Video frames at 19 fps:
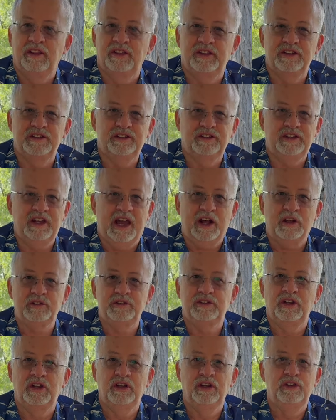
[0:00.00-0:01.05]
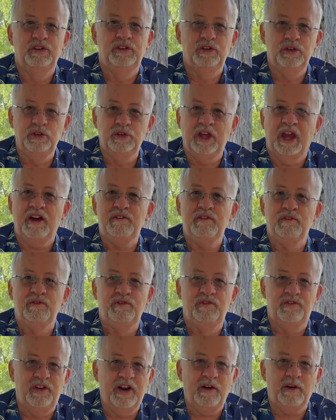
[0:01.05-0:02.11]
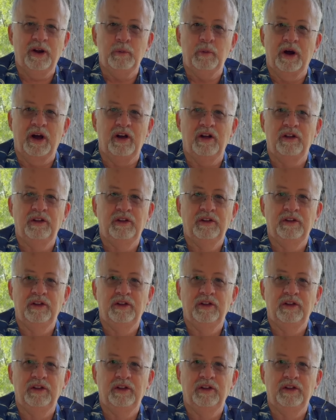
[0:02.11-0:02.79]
The Scouts do that very well.